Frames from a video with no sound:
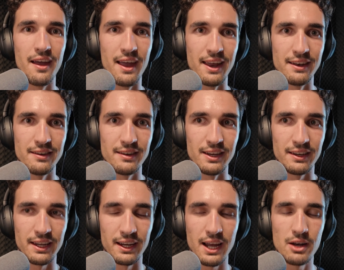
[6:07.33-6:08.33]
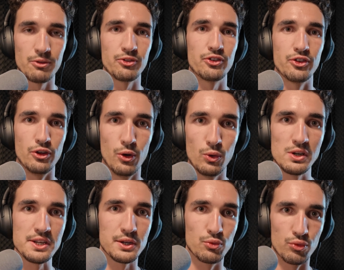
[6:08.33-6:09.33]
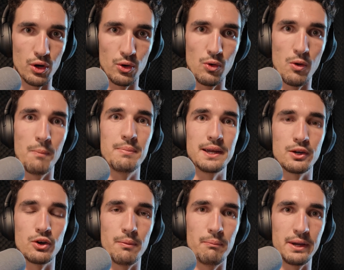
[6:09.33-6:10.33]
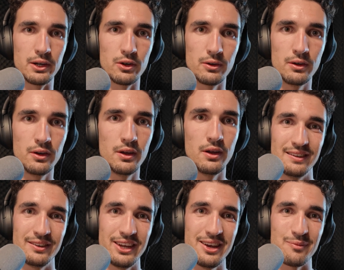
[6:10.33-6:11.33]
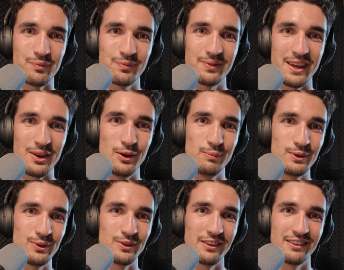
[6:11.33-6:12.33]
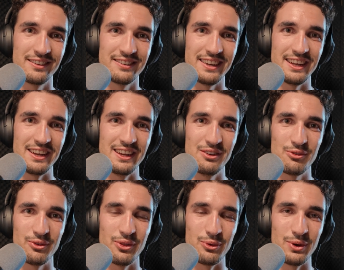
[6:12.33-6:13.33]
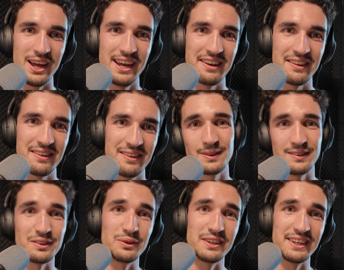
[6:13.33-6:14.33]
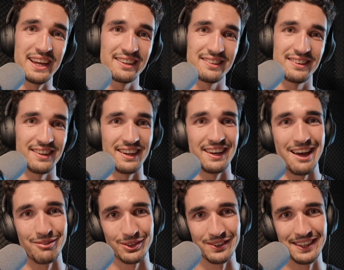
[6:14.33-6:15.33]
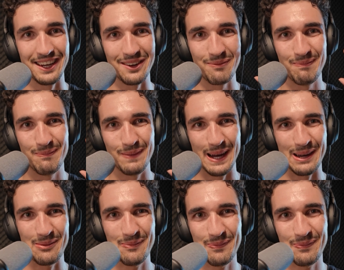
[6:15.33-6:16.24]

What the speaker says: And it can kind of slowly grow bigger and bigger. So I hope you stay in for the ride. See you in the next, and have a good day. Bye.